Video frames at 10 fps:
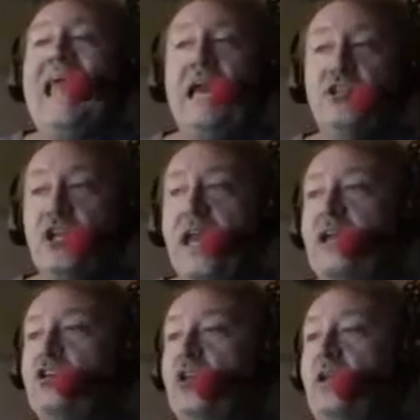
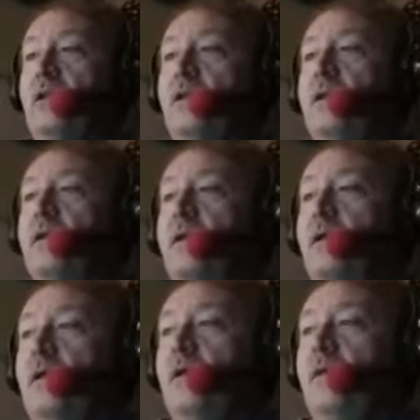Education.
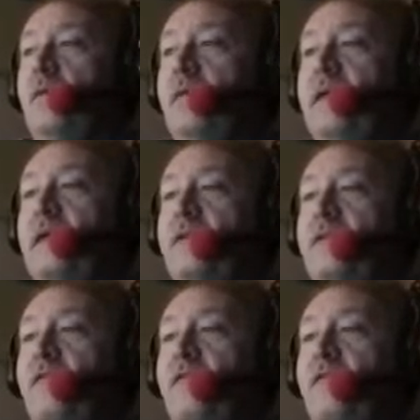The